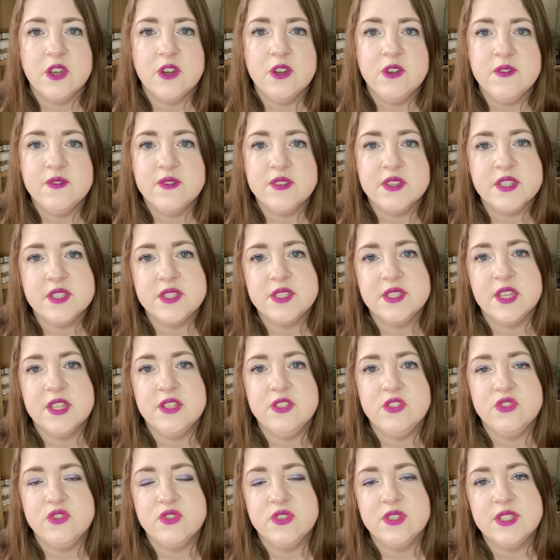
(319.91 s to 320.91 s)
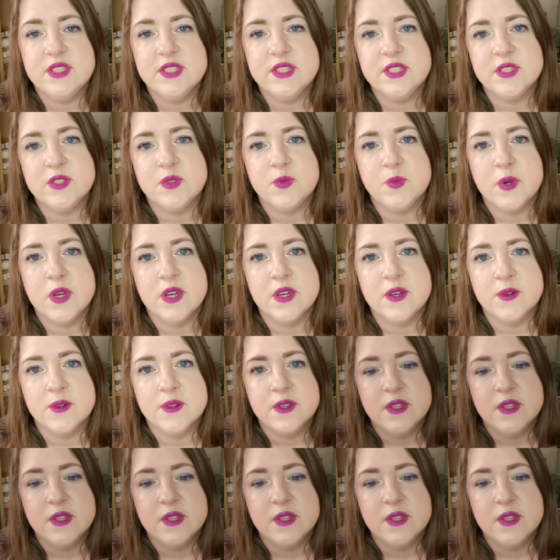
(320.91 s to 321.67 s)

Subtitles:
over the centuries as well.